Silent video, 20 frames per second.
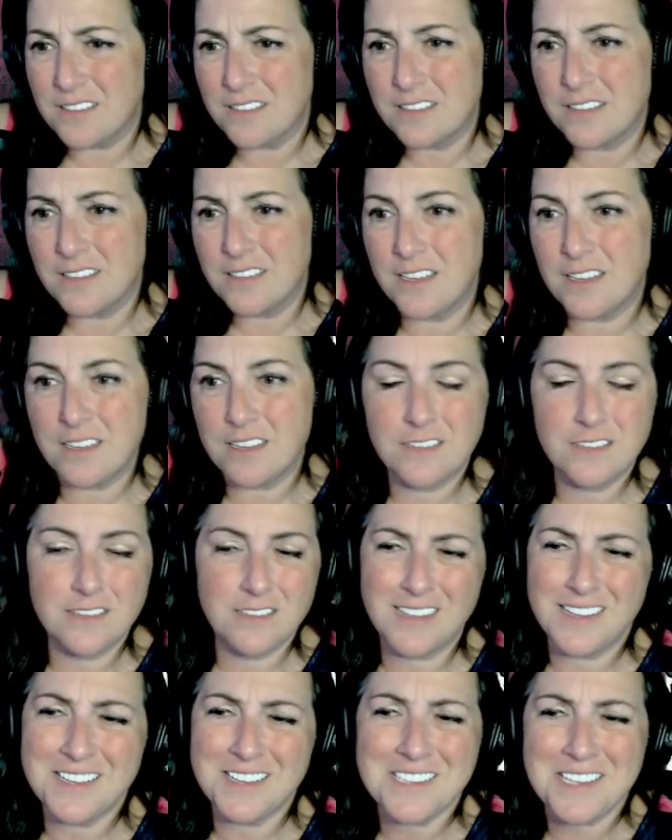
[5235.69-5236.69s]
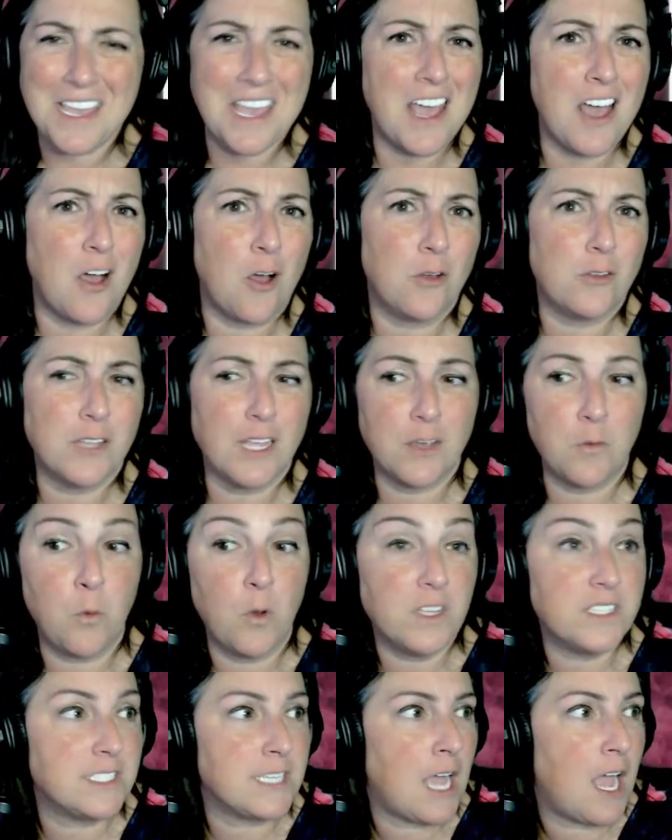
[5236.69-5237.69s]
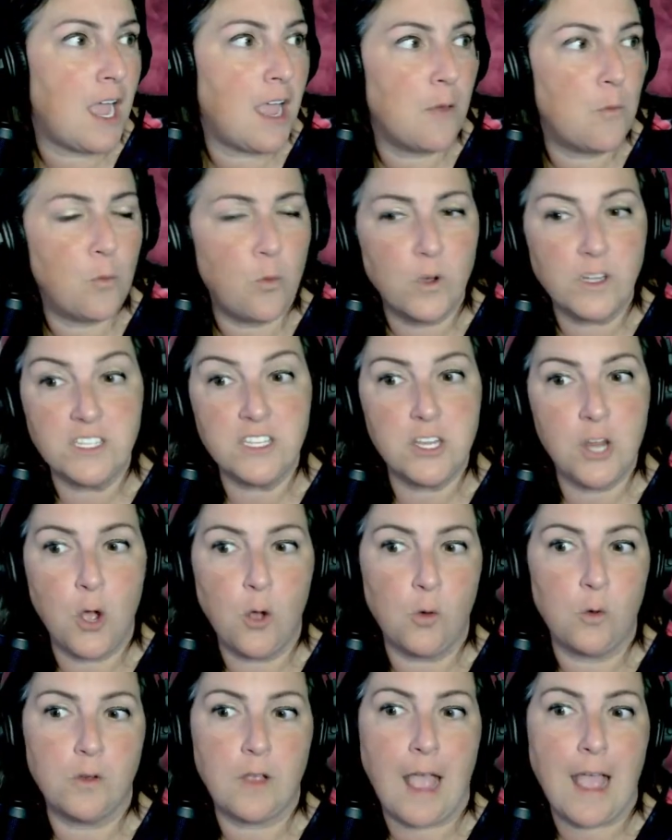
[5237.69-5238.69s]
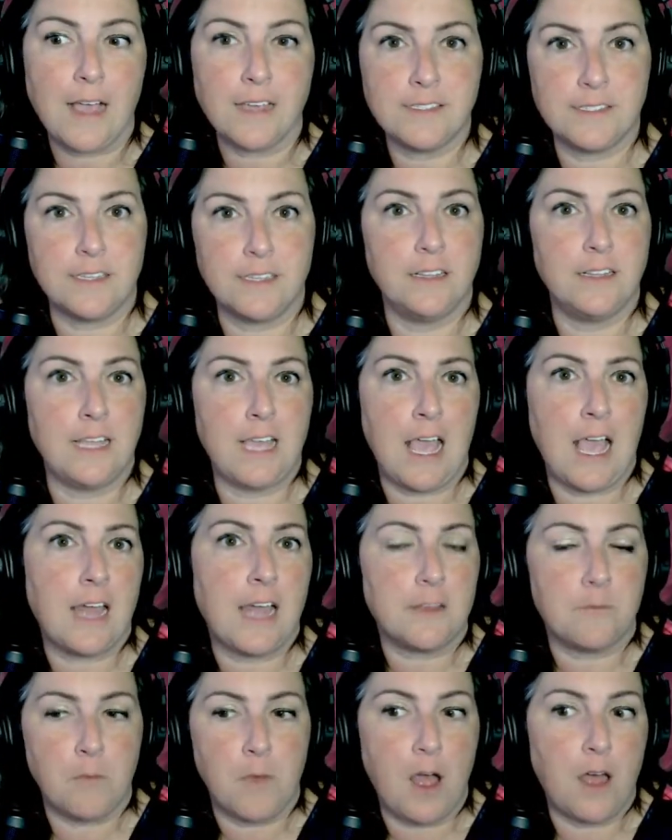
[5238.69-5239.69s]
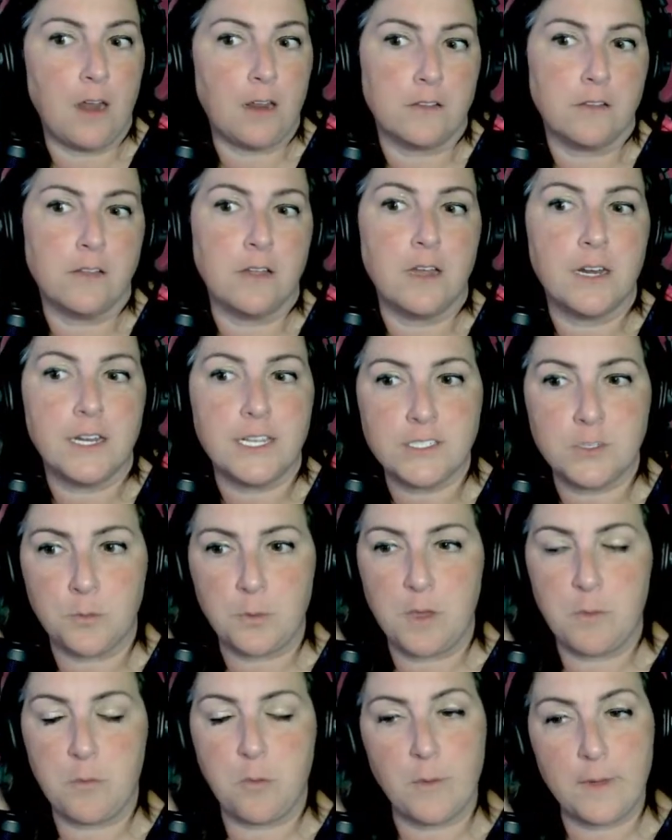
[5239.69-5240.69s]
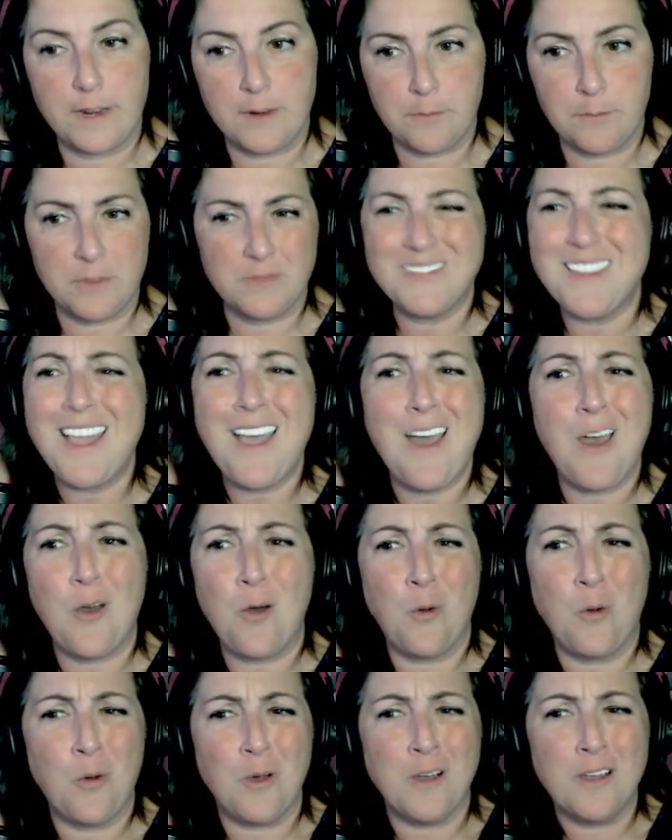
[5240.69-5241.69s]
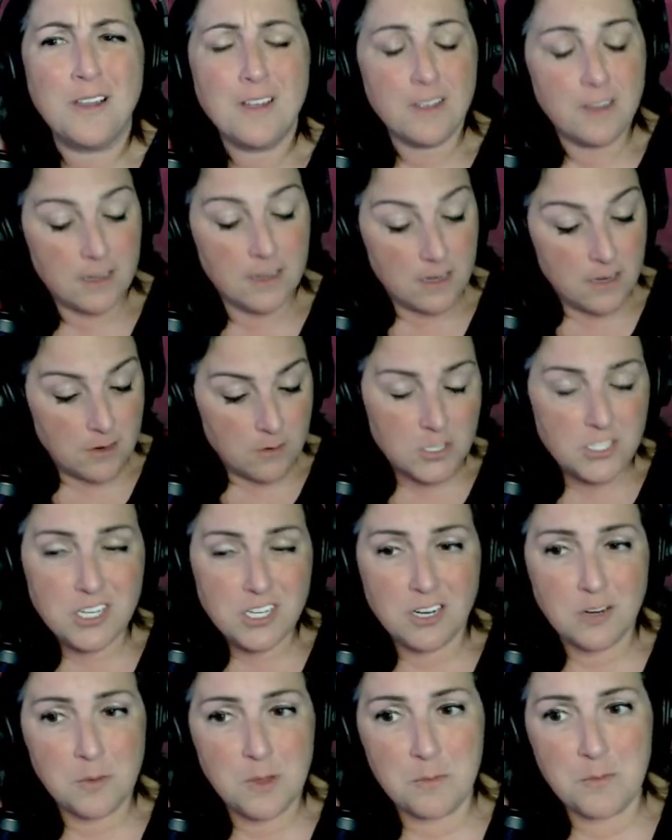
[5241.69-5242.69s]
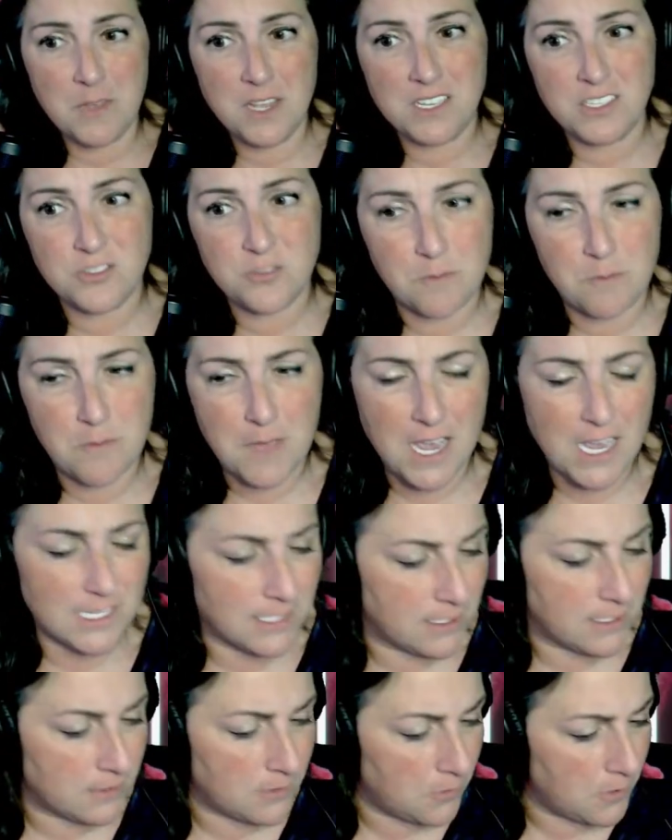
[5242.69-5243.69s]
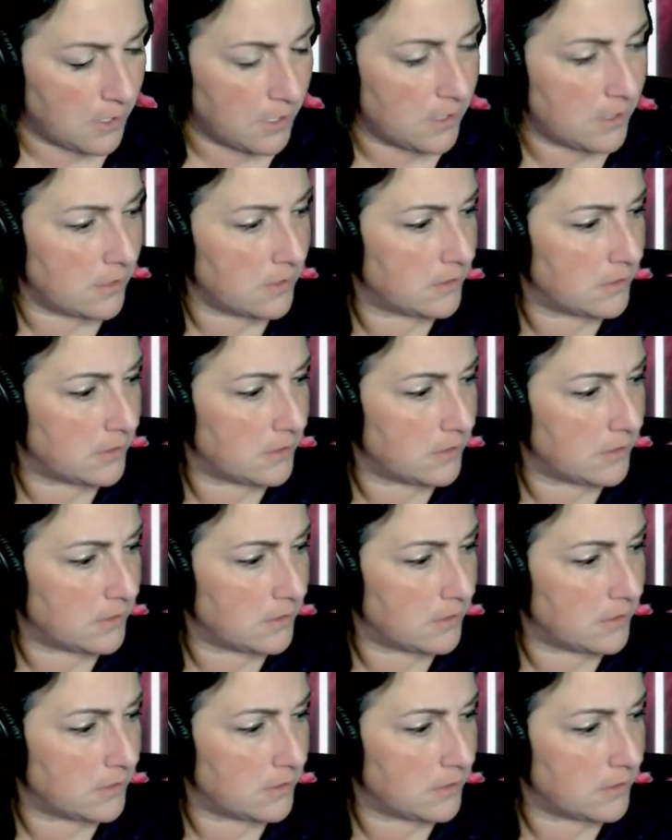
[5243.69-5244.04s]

Like, that doesn't count. Like, one time, one note accidentally had a monocle on it, so people might have. No. We're talking about mainstream masses, okay?